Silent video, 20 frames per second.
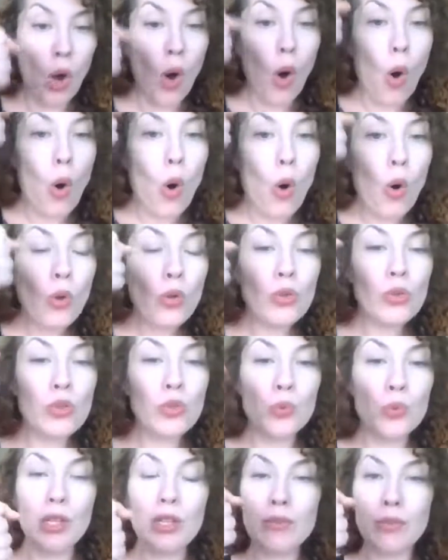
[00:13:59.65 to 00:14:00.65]
all those
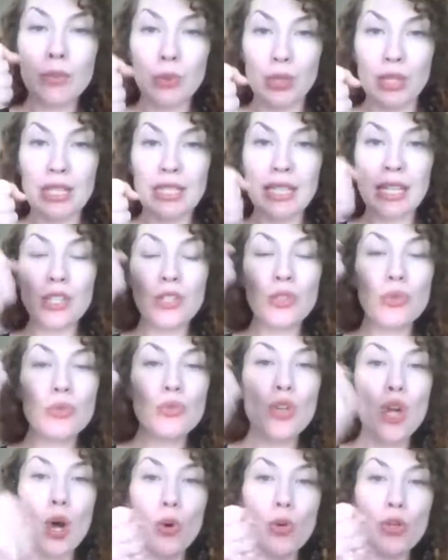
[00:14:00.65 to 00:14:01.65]
wonderful things that you
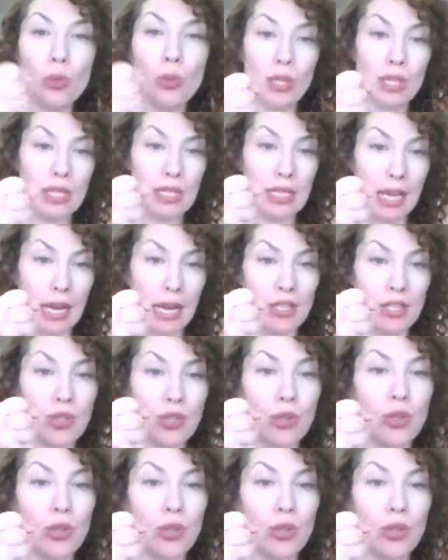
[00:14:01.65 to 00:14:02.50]
know you are designed to